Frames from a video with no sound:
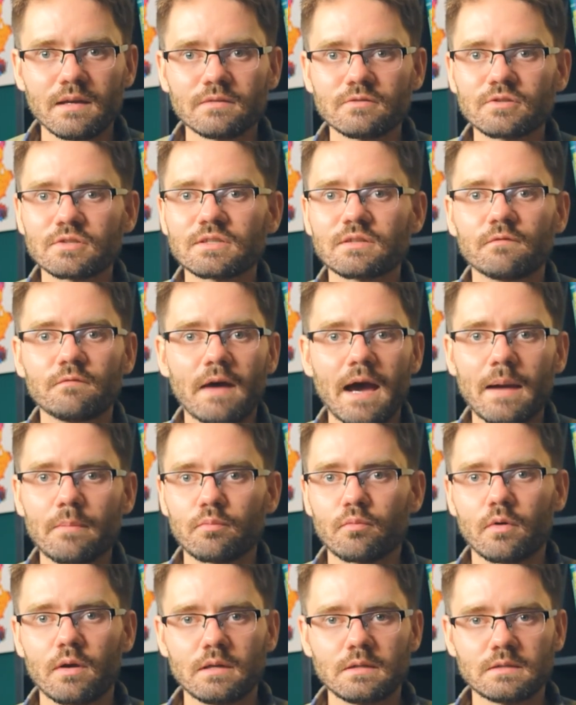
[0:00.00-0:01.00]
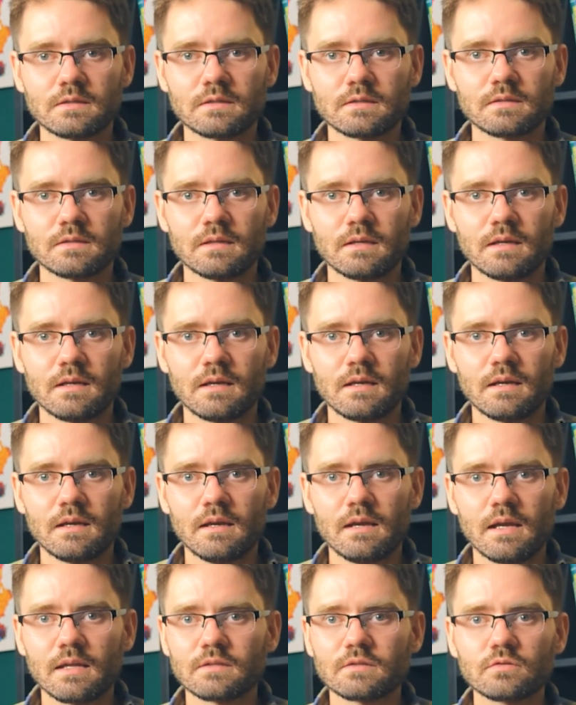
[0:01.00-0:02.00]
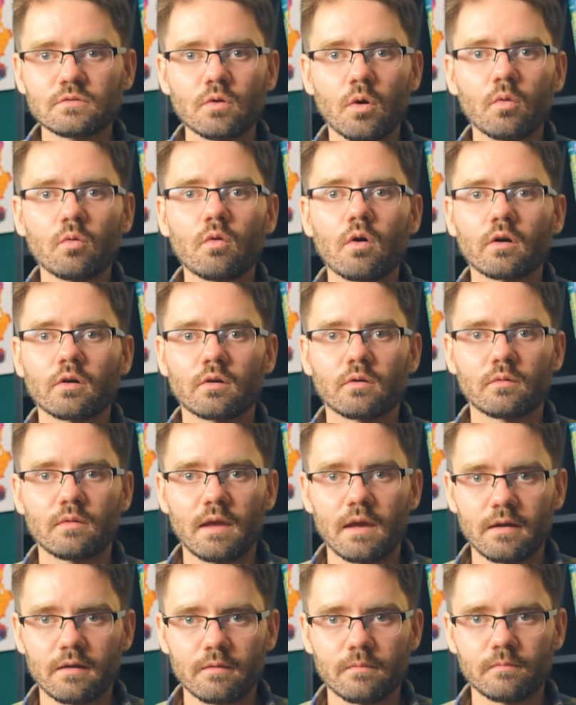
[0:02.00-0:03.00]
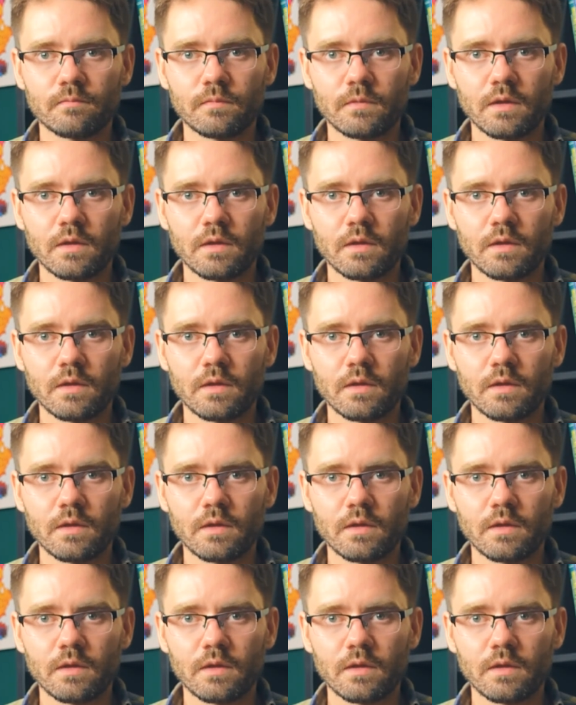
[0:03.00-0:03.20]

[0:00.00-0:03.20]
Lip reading: just evaporates. It's no longer there.